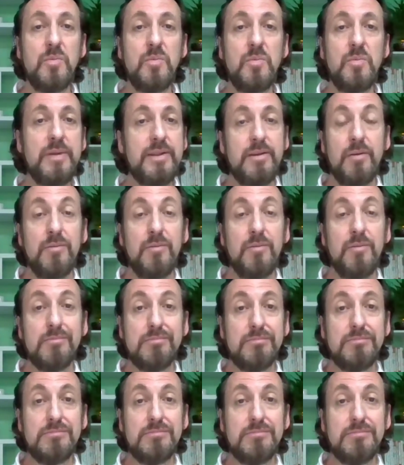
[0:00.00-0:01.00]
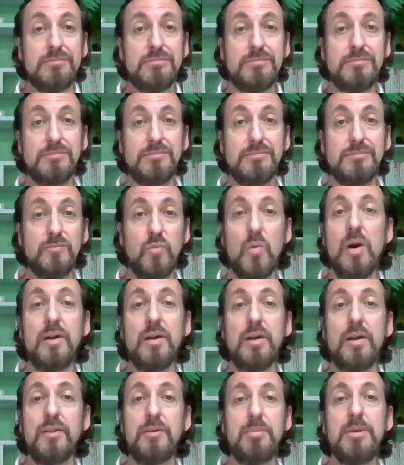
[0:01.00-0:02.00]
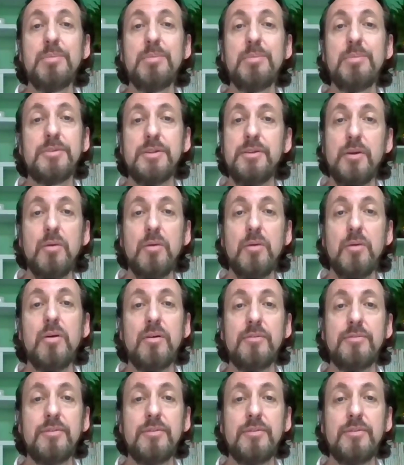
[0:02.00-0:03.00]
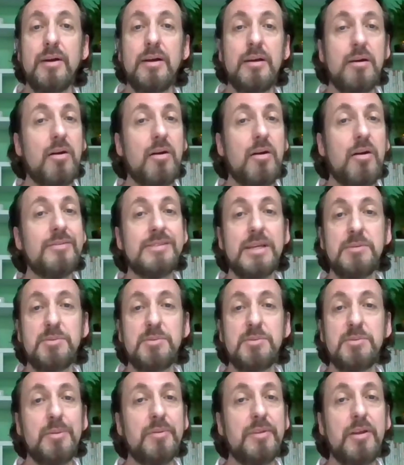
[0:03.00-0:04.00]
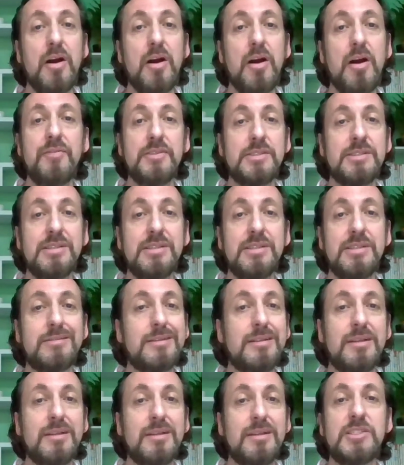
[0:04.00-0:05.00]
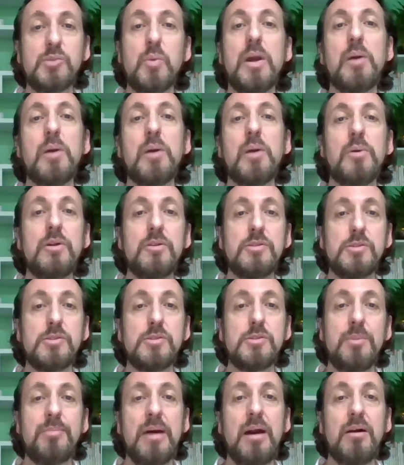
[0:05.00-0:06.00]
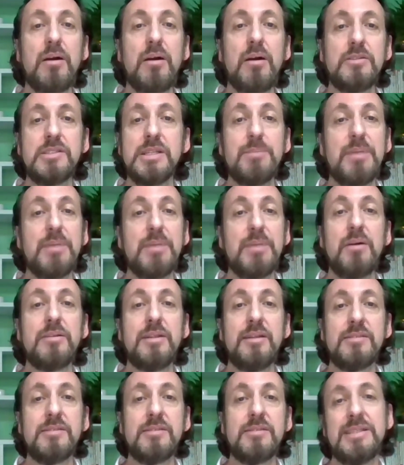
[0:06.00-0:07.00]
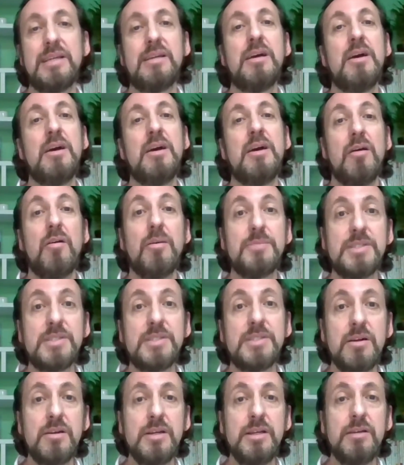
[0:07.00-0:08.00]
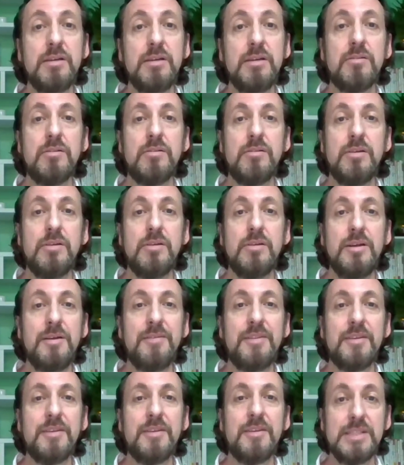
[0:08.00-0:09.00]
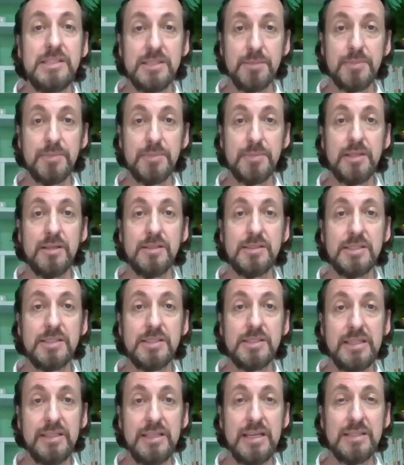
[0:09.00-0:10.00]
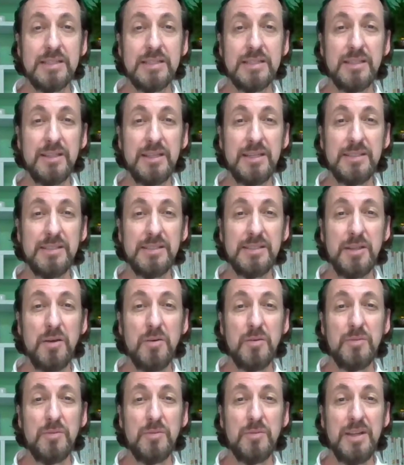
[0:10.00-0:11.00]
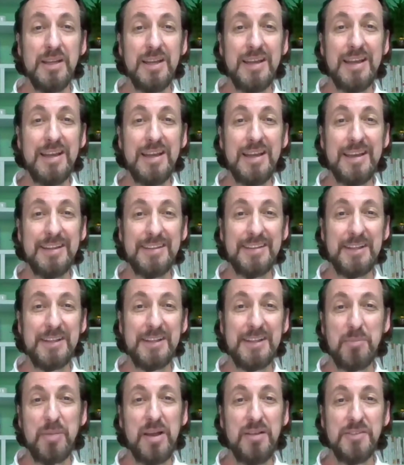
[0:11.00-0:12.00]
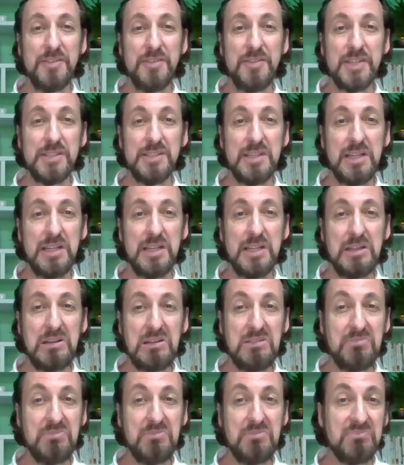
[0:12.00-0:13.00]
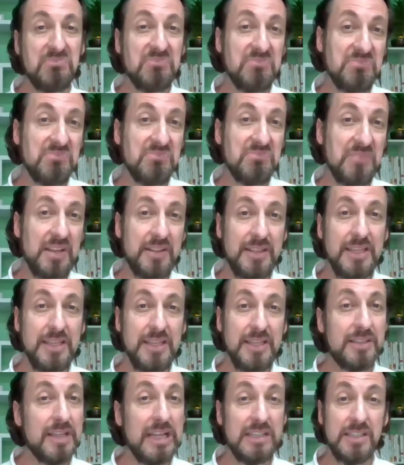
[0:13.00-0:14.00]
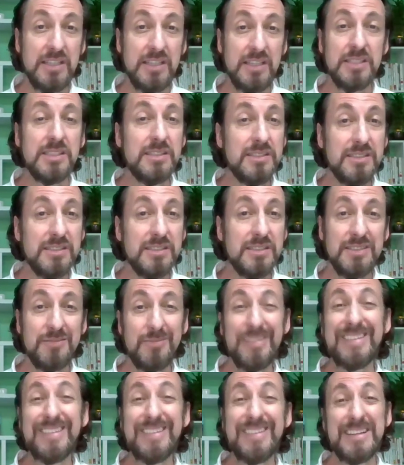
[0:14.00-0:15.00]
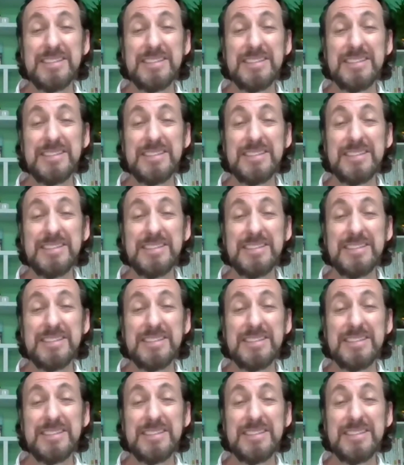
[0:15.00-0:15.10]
we don't want other people to know of. Oftentimes, people in the office, a swear word will slip out, and they'll say, "Oh, I'm sorry," or they'll say something in a slightly escalated tone, and they'll apologize. And I think it really